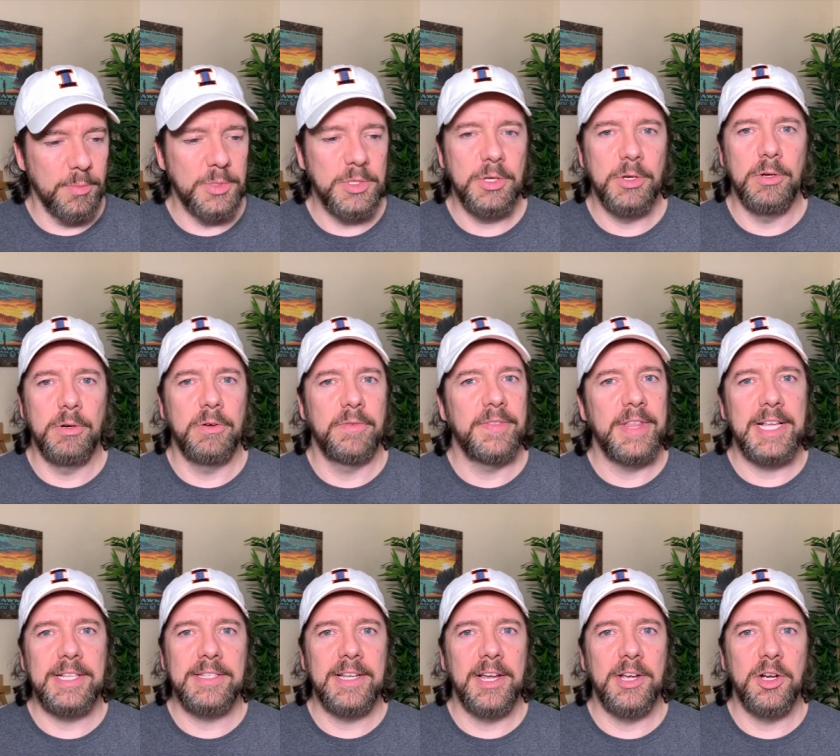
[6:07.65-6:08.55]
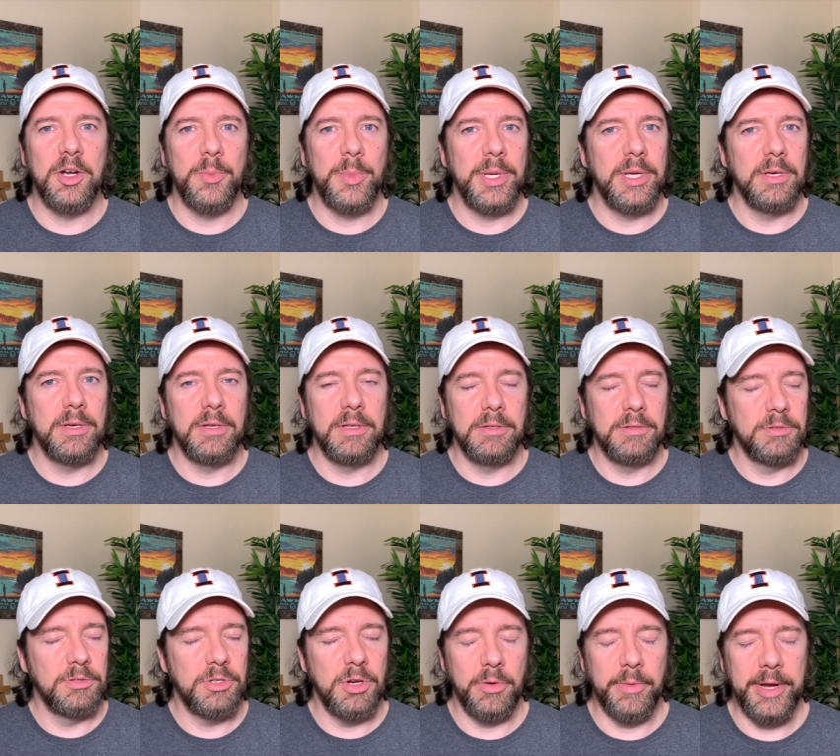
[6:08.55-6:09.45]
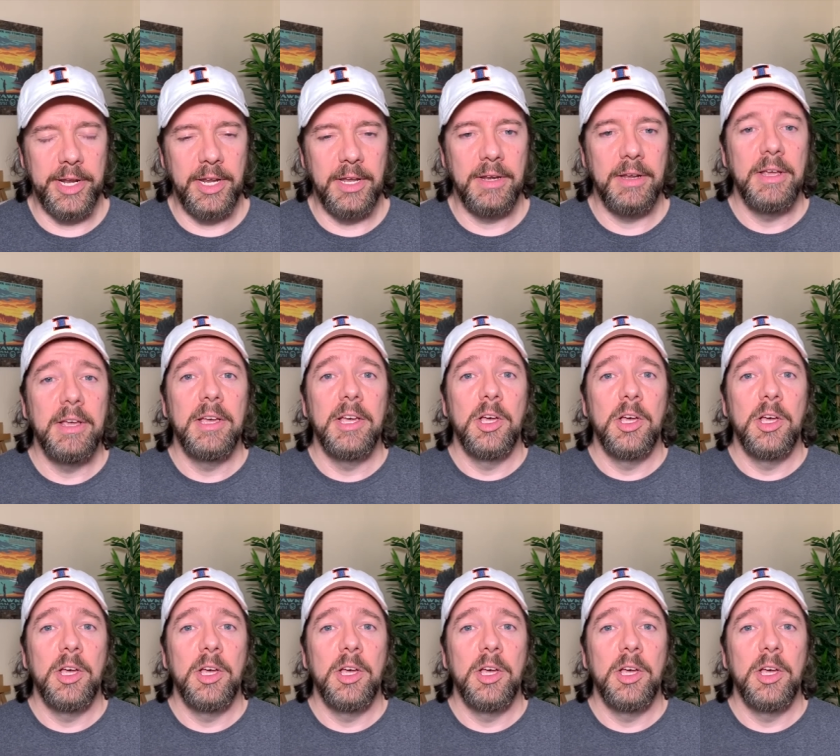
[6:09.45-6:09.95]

So if that's not your appeal, don't read it.